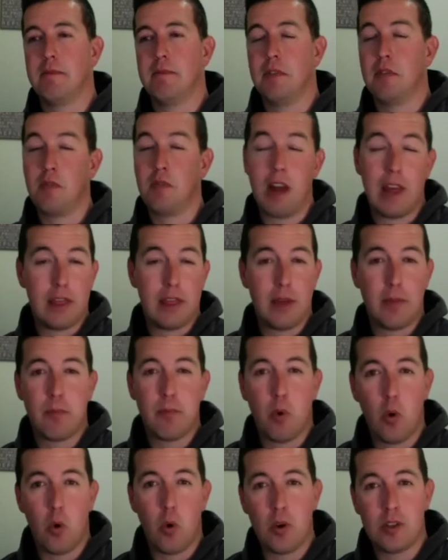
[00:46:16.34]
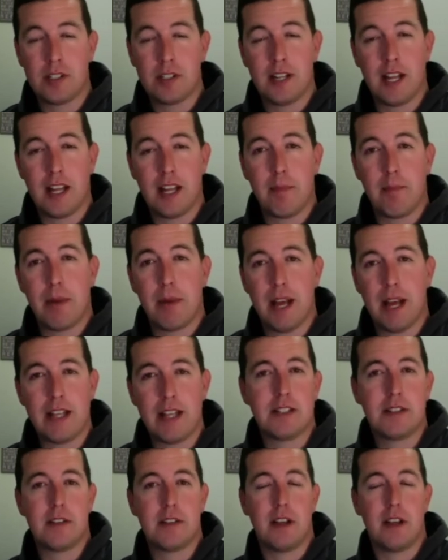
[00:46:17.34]
Ranthambore is another
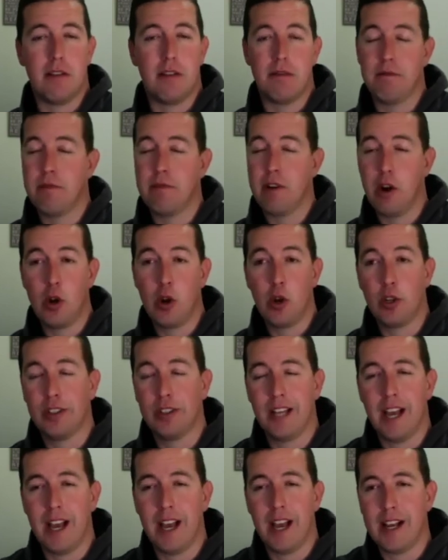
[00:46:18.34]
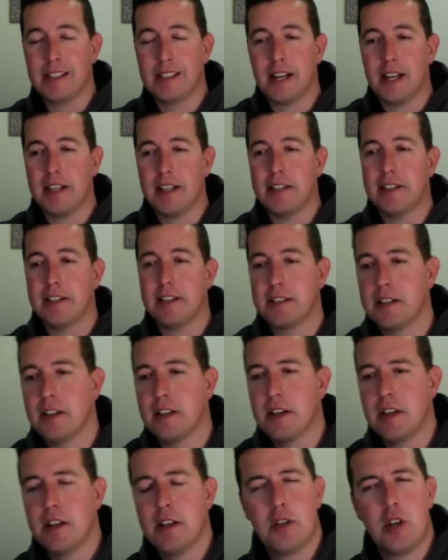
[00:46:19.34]
place, very good tiger sightings.
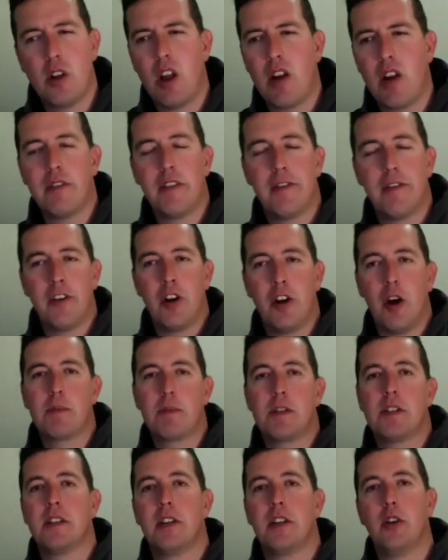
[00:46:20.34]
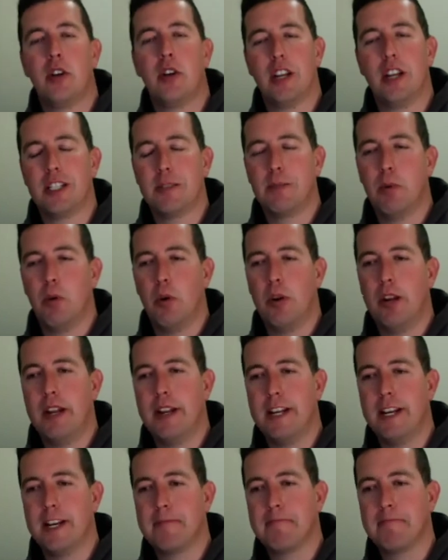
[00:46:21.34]
So a lot of different options that you can explore in
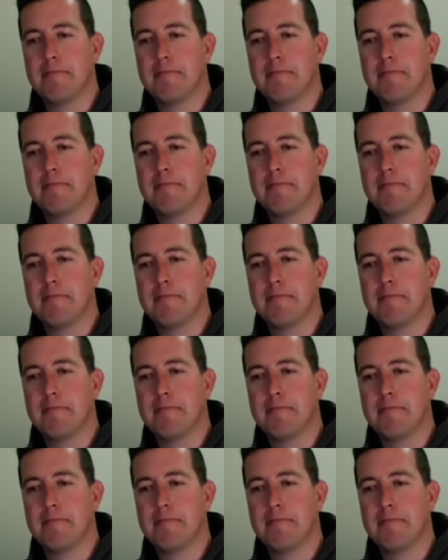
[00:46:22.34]
India.